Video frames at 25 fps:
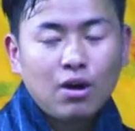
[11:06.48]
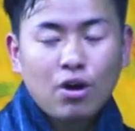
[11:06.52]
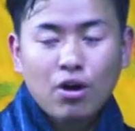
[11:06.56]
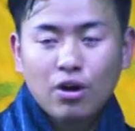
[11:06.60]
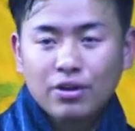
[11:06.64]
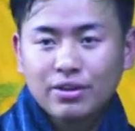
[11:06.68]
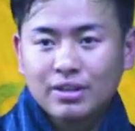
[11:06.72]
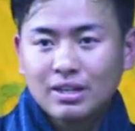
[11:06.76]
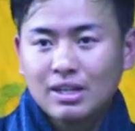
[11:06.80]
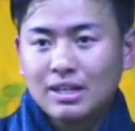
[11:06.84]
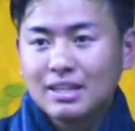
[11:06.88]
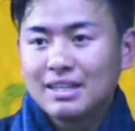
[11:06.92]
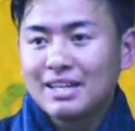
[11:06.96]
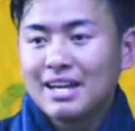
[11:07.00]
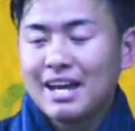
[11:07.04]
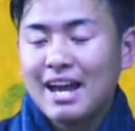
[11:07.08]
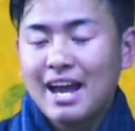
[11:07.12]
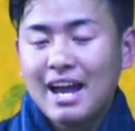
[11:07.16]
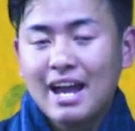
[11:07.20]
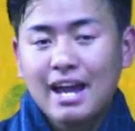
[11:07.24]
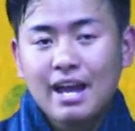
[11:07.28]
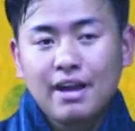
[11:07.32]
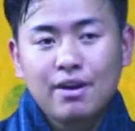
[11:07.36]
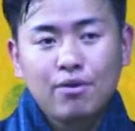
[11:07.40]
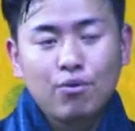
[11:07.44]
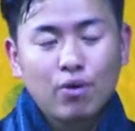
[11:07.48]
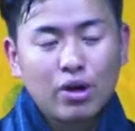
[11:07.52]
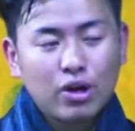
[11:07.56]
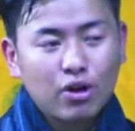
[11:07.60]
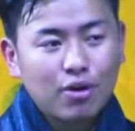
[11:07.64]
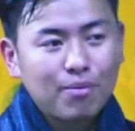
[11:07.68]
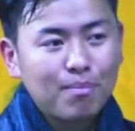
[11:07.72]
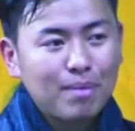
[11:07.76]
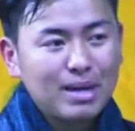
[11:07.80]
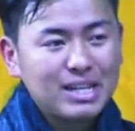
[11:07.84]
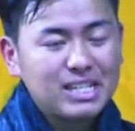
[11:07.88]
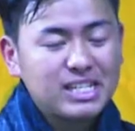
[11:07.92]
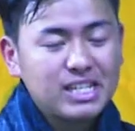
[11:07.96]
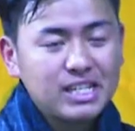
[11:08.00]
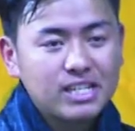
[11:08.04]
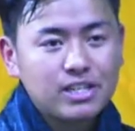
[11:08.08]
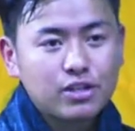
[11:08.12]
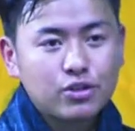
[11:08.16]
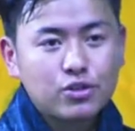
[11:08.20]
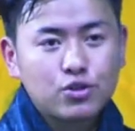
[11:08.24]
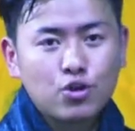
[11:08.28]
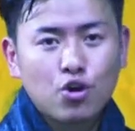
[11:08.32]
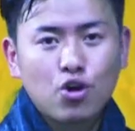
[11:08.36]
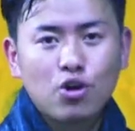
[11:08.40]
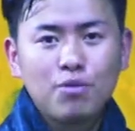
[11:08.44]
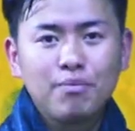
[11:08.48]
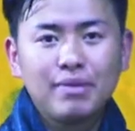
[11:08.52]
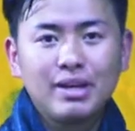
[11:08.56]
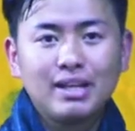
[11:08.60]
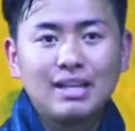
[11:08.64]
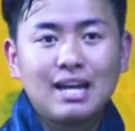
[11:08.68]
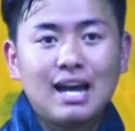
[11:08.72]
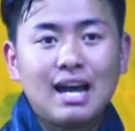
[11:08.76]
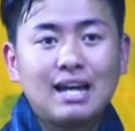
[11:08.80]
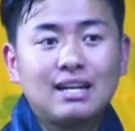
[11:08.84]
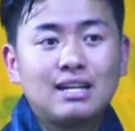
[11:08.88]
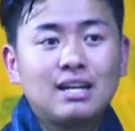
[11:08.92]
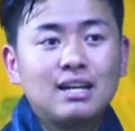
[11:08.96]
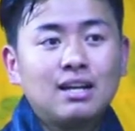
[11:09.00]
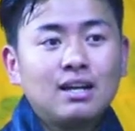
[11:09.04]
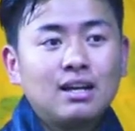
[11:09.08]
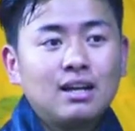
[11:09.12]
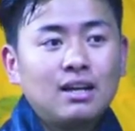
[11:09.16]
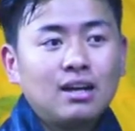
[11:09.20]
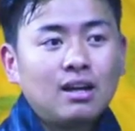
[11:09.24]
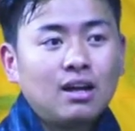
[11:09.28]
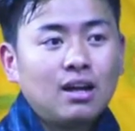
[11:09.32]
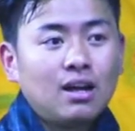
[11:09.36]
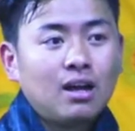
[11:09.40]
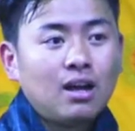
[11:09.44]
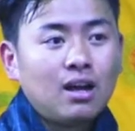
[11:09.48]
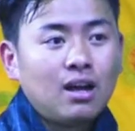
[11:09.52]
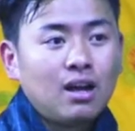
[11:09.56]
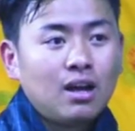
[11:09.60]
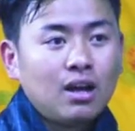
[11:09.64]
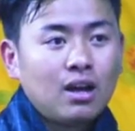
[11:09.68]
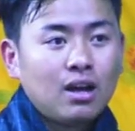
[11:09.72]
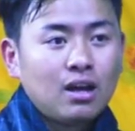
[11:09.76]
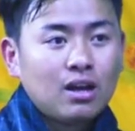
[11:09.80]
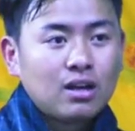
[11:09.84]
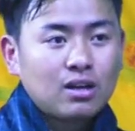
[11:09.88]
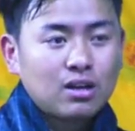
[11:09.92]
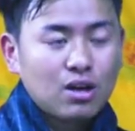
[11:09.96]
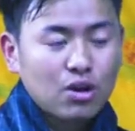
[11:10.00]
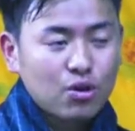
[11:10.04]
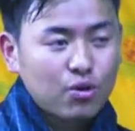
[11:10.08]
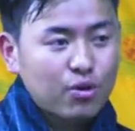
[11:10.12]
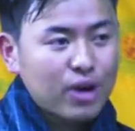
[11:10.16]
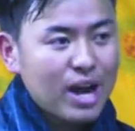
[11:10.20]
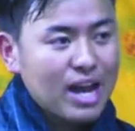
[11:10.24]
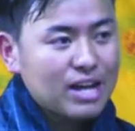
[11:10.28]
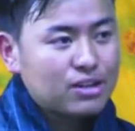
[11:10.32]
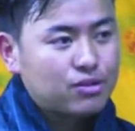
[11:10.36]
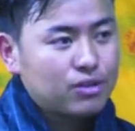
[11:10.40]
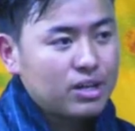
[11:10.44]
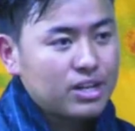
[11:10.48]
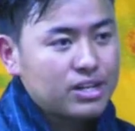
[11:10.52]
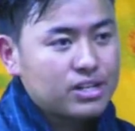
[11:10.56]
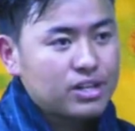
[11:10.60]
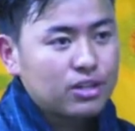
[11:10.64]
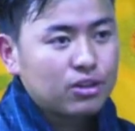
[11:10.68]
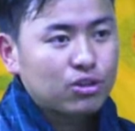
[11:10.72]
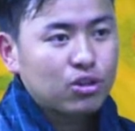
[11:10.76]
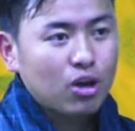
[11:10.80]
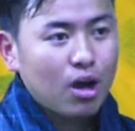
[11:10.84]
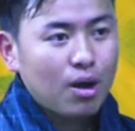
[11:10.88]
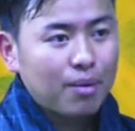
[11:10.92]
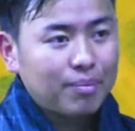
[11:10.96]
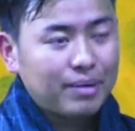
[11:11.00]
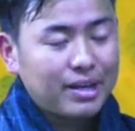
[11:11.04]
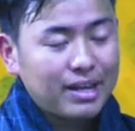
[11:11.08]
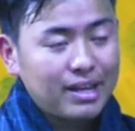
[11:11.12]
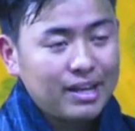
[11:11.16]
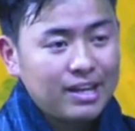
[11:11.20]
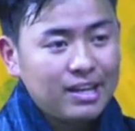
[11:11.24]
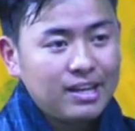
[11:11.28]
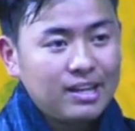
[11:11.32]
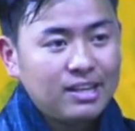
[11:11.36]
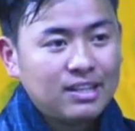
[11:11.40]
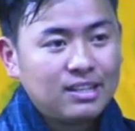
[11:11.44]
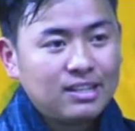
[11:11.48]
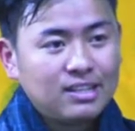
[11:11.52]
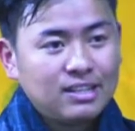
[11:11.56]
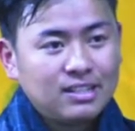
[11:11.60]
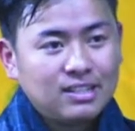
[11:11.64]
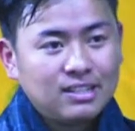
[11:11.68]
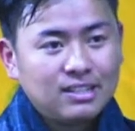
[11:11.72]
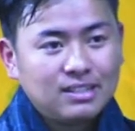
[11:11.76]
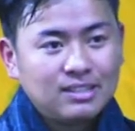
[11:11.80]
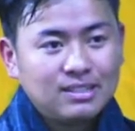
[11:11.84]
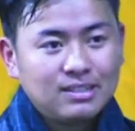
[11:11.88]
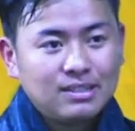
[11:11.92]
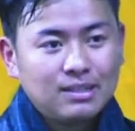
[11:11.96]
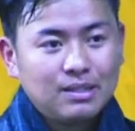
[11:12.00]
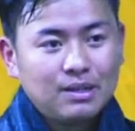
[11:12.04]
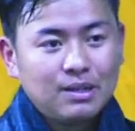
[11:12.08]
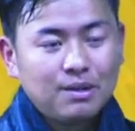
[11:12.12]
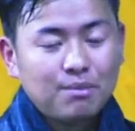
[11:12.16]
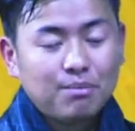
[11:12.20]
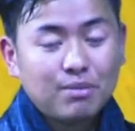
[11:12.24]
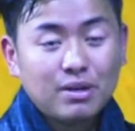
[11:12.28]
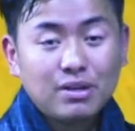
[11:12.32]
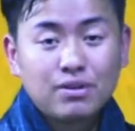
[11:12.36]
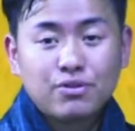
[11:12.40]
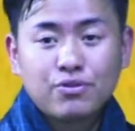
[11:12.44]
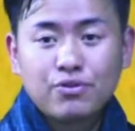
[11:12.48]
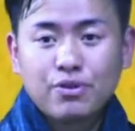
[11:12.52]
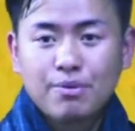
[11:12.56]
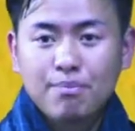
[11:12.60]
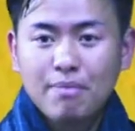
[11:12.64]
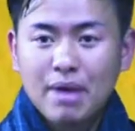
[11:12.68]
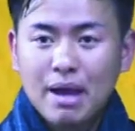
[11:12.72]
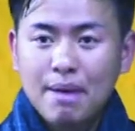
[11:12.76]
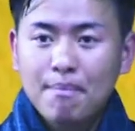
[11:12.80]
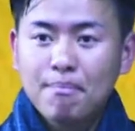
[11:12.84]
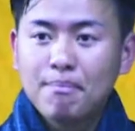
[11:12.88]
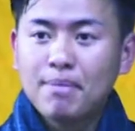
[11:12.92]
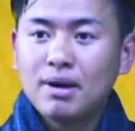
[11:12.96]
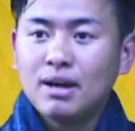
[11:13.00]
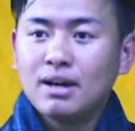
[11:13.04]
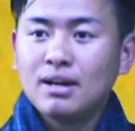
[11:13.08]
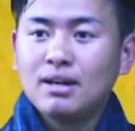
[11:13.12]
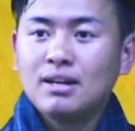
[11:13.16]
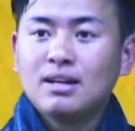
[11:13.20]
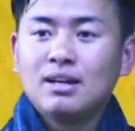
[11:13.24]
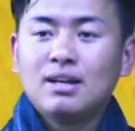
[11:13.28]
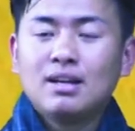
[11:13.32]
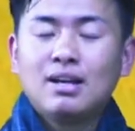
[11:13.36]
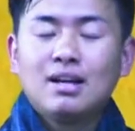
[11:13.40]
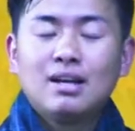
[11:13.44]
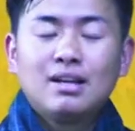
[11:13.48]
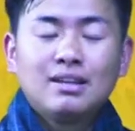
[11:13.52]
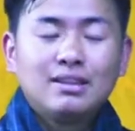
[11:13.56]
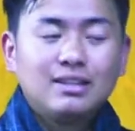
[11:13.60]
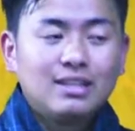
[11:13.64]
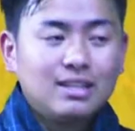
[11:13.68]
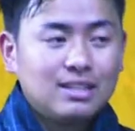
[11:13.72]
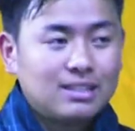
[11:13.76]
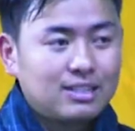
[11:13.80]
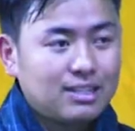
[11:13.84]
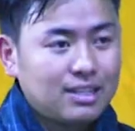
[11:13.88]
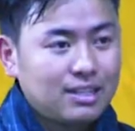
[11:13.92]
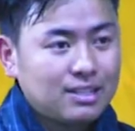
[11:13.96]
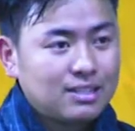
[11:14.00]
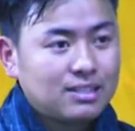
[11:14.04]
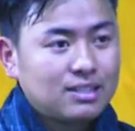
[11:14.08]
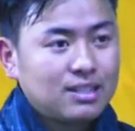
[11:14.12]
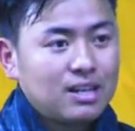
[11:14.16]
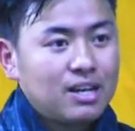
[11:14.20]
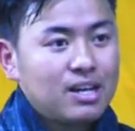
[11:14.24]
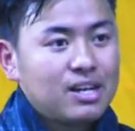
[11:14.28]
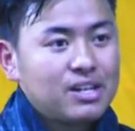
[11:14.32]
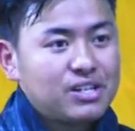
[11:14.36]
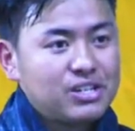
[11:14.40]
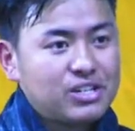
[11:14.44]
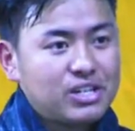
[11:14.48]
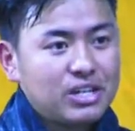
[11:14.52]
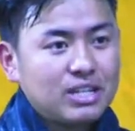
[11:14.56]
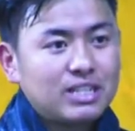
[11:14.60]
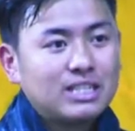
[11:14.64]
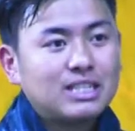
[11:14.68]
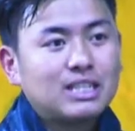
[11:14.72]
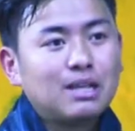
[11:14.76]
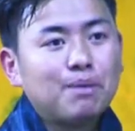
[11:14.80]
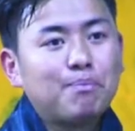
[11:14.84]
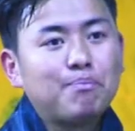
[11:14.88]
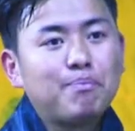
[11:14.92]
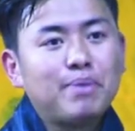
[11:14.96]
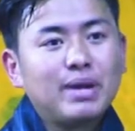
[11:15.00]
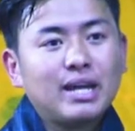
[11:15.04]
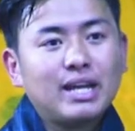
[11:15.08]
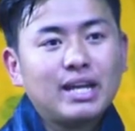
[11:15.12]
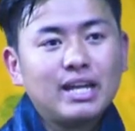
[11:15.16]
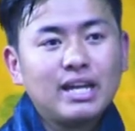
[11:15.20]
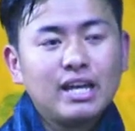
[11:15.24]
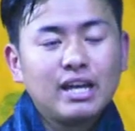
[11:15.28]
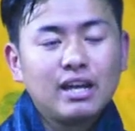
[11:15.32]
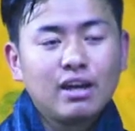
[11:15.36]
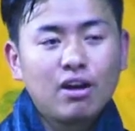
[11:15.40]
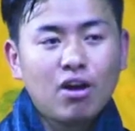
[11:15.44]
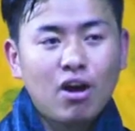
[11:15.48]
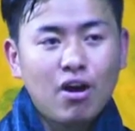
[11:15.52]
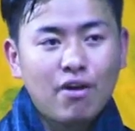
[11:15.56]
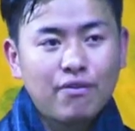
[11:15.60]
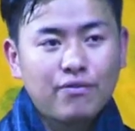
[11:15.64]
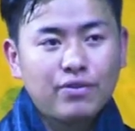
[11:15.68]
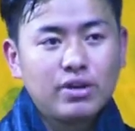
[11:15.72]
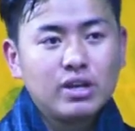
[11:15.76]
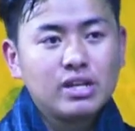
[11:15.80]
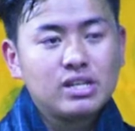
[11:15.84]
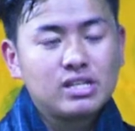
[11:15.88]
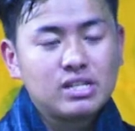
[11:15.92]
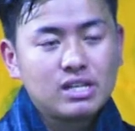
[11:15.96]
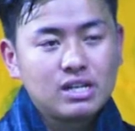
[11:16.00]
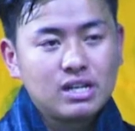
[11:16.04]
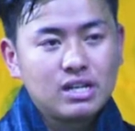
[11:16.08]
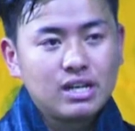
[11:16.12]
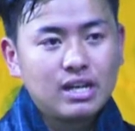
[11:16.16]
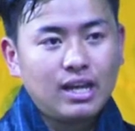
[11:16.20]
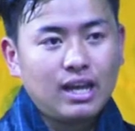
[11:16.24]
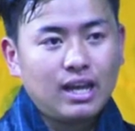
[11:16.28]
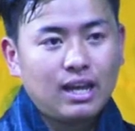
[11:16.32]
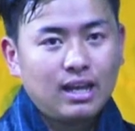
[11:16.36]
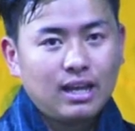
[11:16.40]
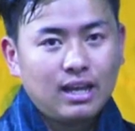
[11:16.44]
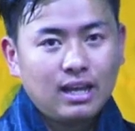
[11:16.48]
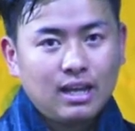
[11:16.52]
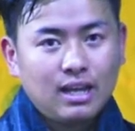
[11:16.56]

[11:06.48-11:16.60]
On the other hand, one of my teachers told me that, "Congratulations, Tobgay, but remember, this is just the beginning of your journey."